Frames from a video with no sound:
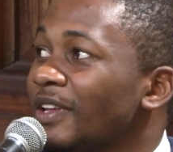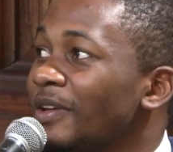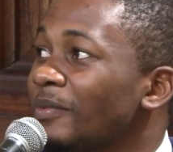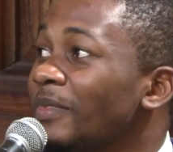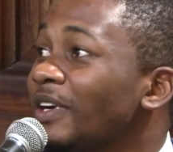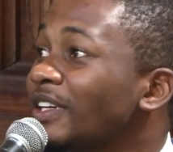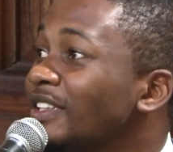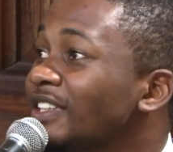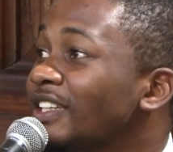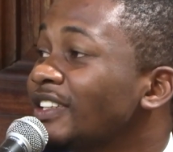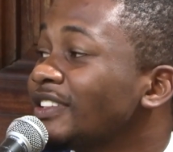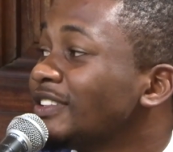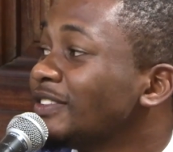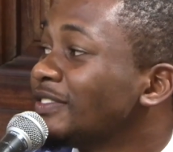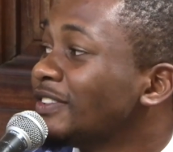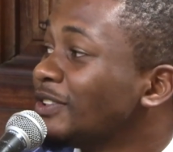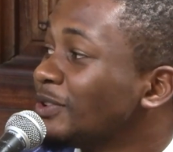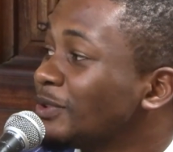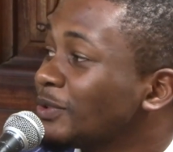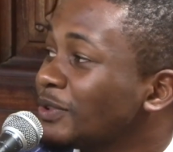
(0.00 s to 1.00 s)
But just
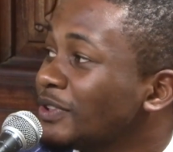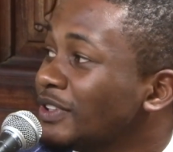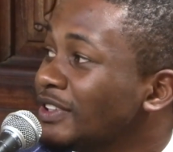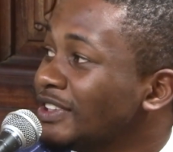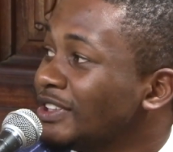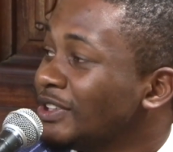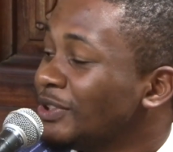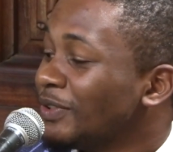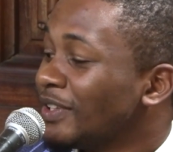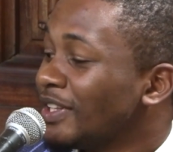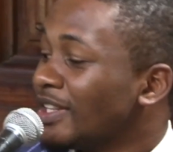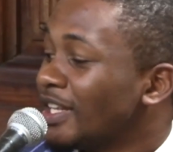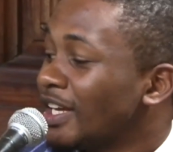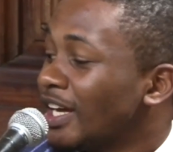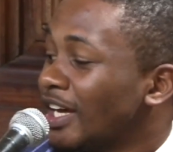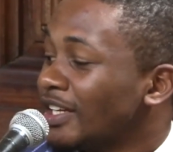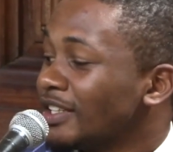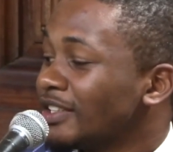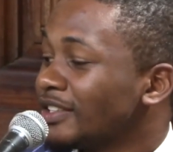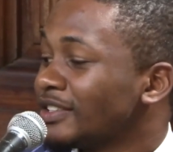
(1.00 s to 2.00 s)
even to continue with
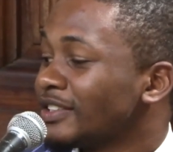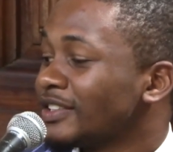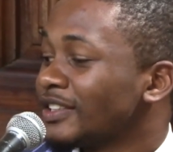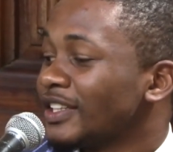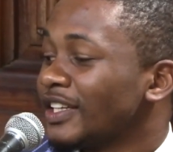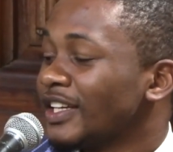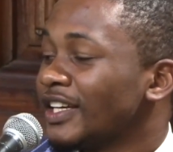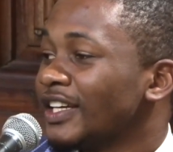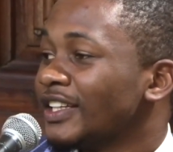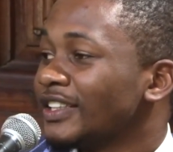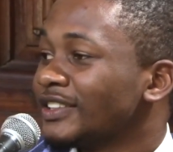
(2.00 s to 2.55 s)
that, mm-hmm.